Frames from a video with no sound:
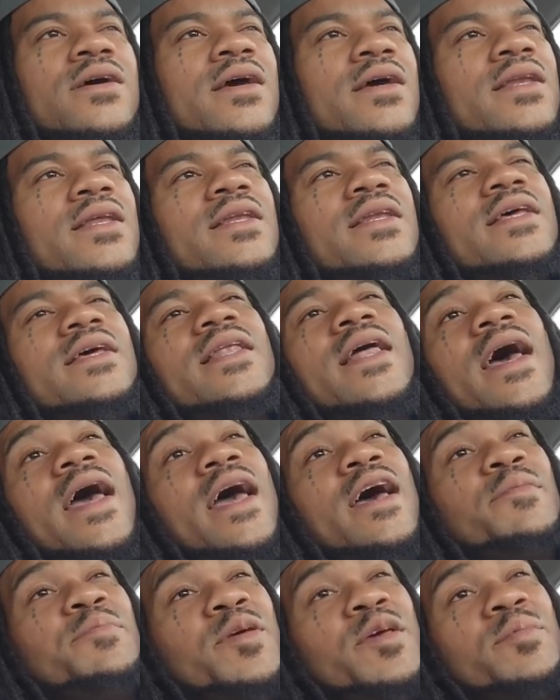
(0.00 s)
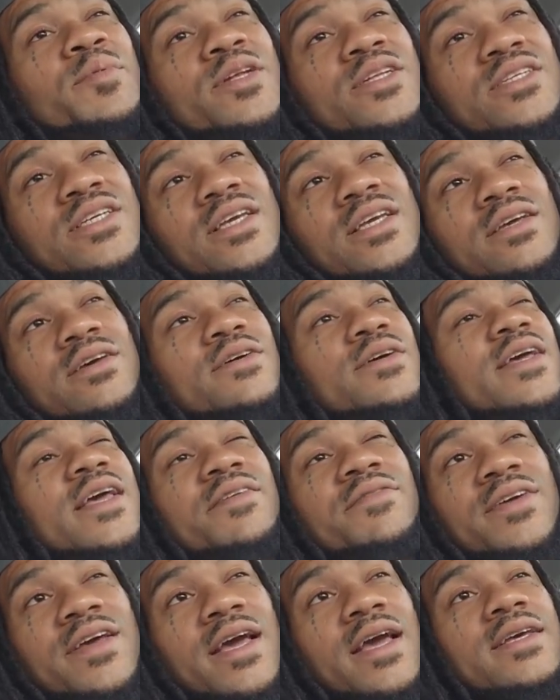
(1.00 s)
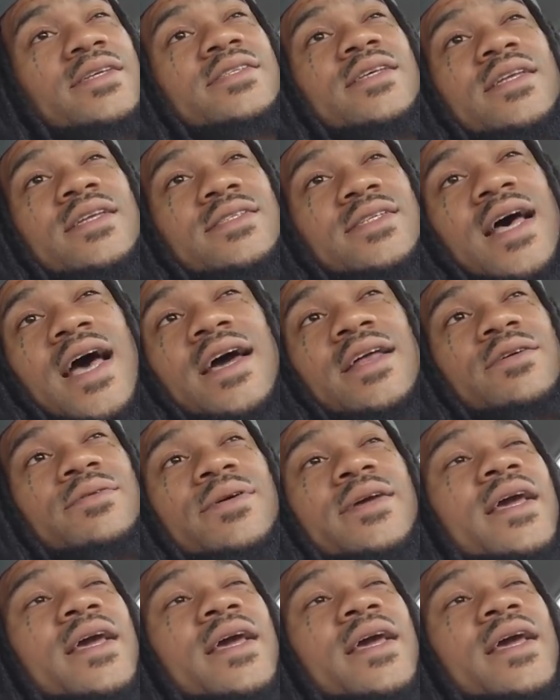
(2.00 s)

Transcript: And it need to have BBG or Kevin Gates in the title.